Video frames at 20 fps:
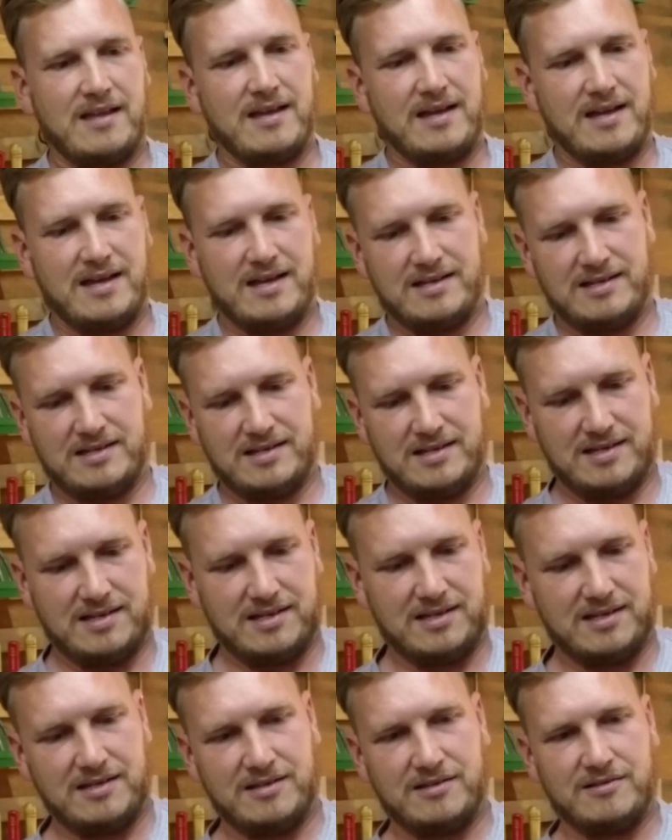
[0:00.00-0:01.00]
and
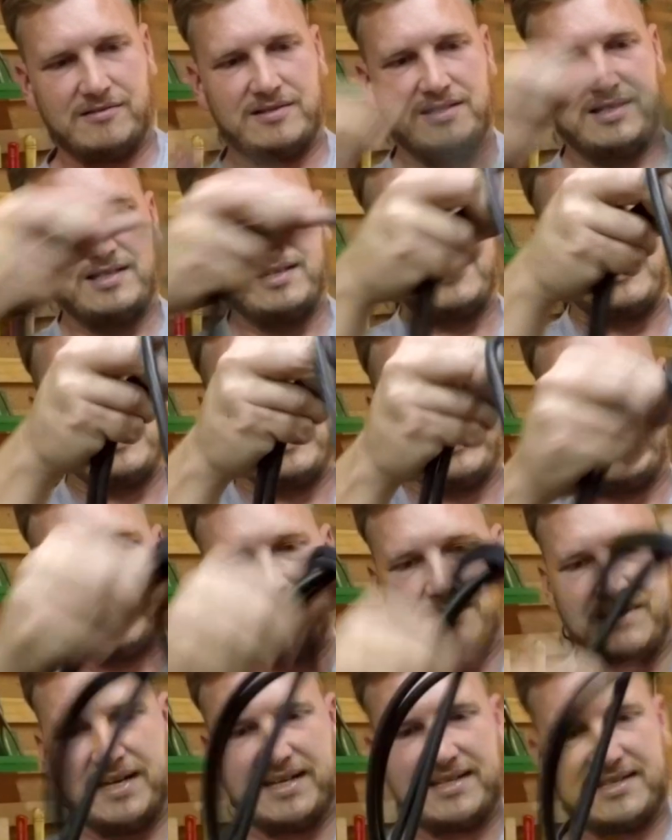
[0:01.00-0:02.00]
you'll see that it
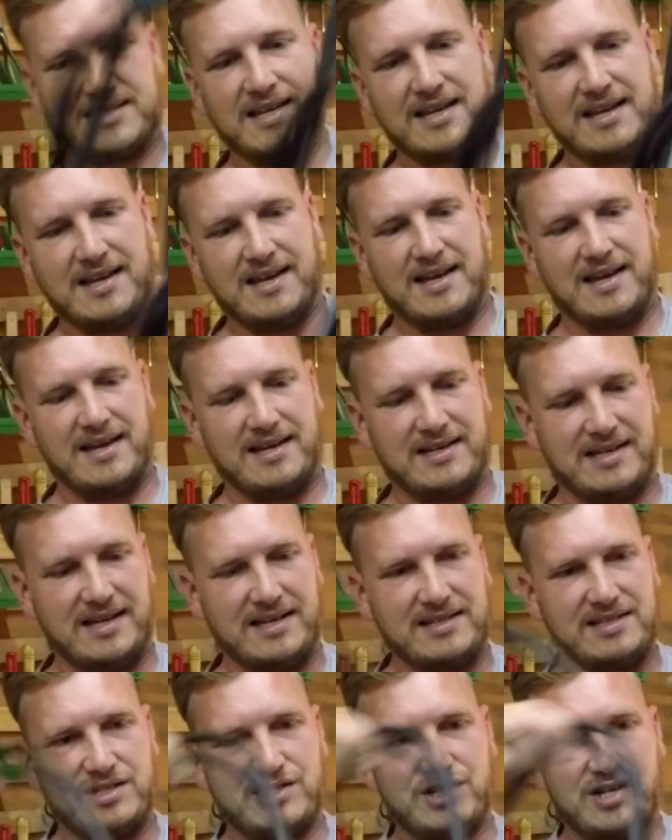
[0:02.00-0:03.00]
makes a
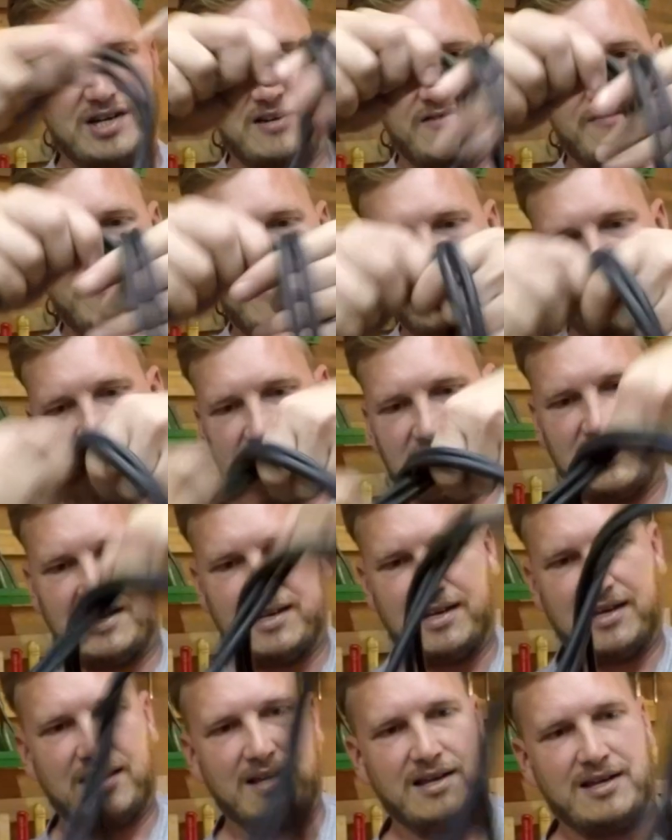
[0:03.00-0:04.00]
daisy chain effect.
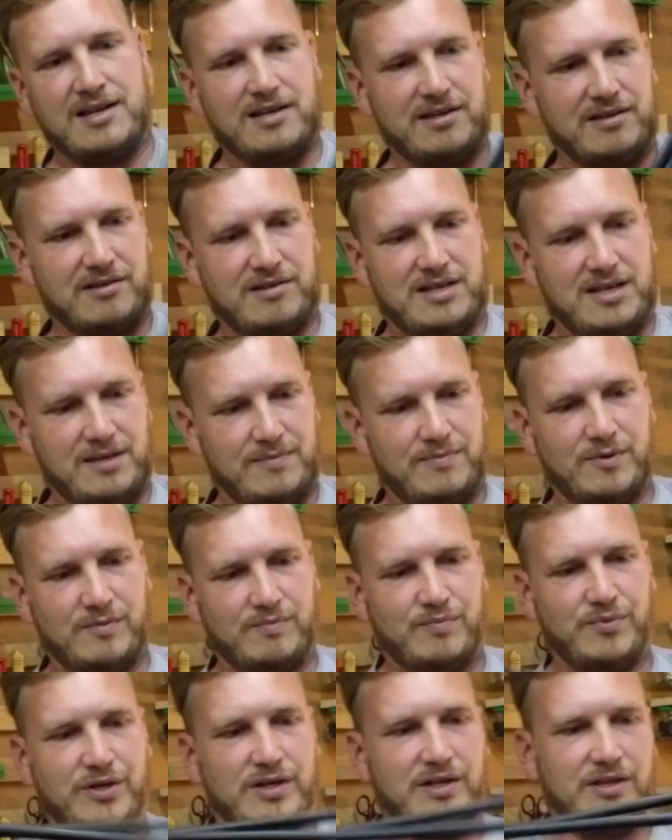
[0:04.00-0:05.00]
You keep on
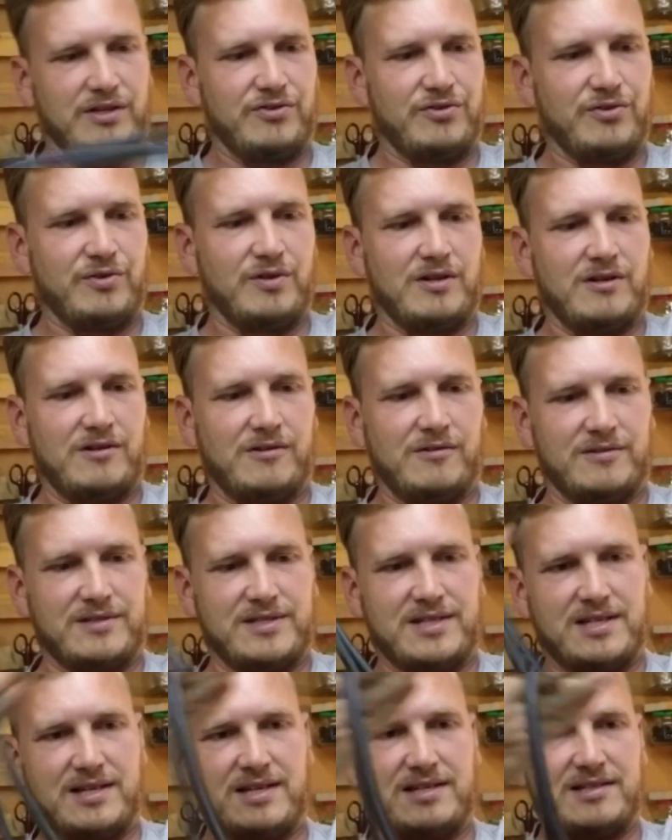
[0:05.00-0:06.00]
putting it through the
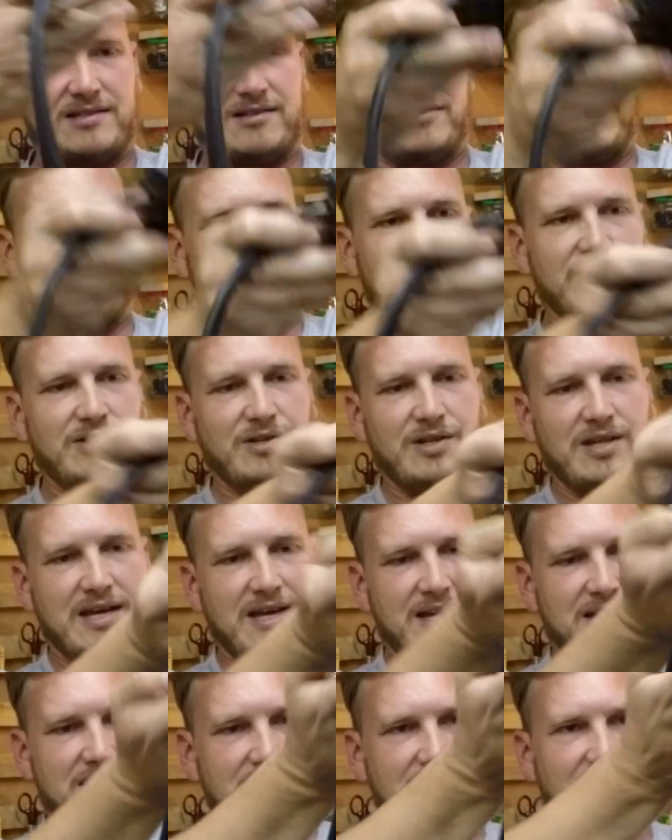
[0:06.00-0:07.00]
holes until you get to the
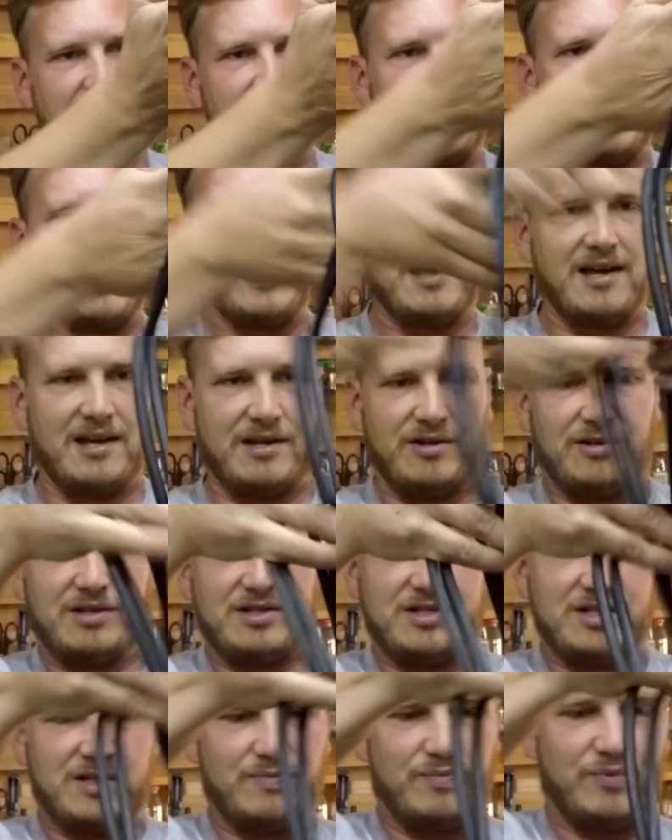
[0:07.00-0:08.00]
end, and you can
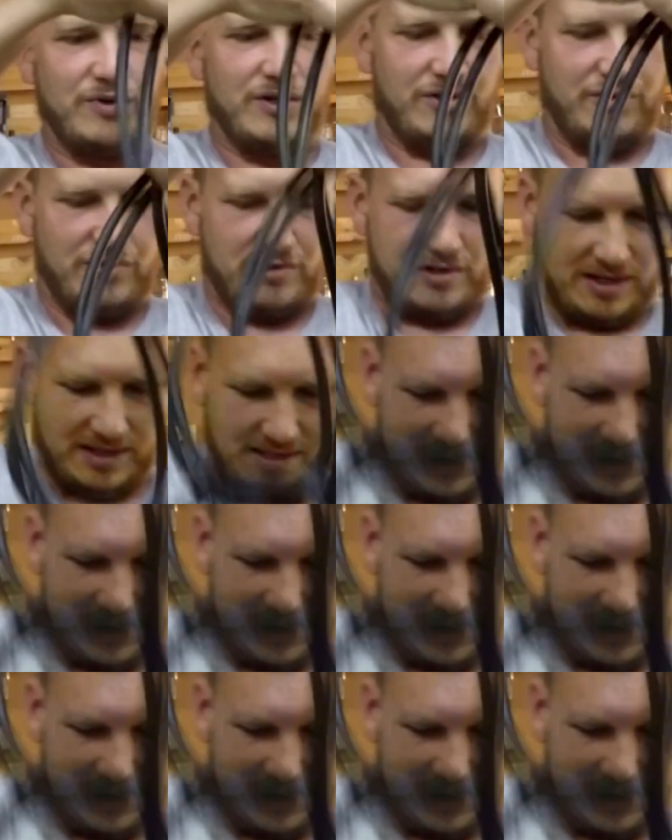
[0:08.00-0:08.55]
just put it through like